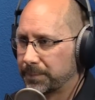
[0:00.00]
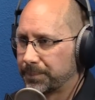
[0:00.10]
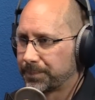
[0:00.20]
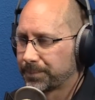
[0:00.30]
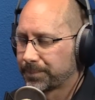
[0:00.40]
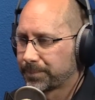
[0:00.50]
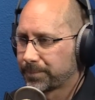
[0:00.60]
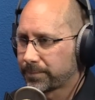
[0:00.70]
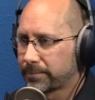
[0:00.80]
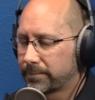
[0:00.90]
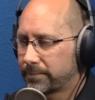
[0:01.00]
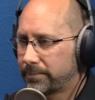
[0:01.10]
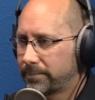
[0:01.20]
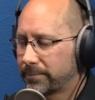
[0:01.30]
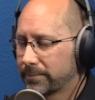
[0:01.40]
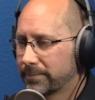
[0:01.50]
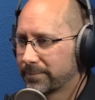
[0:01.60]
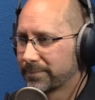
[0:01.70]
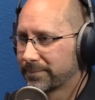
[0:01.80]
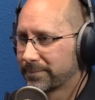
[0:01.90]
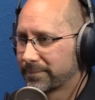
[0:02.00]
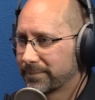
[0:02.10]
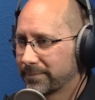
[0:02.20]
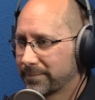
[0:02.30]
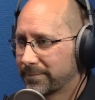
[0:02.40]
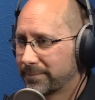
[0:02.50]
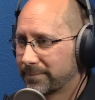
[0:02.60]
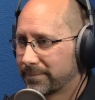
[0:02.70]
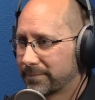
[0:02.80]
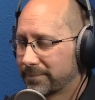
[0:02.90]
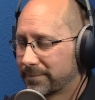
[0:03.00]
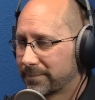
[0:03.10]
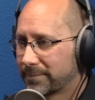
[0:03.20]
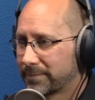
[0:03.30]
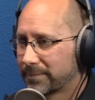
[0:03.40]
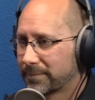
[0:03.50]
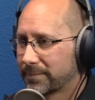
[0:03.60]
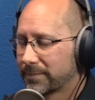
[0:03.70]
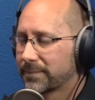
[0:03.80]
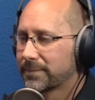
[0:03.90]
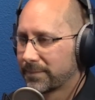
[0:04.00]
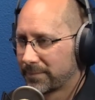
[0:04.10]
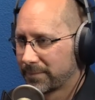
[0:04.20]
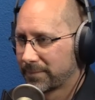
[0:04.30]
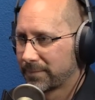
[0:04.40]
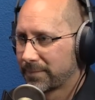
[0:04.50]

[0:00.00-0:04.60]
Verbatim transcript: Yeah, and it is in your, it's in um, marketing tools,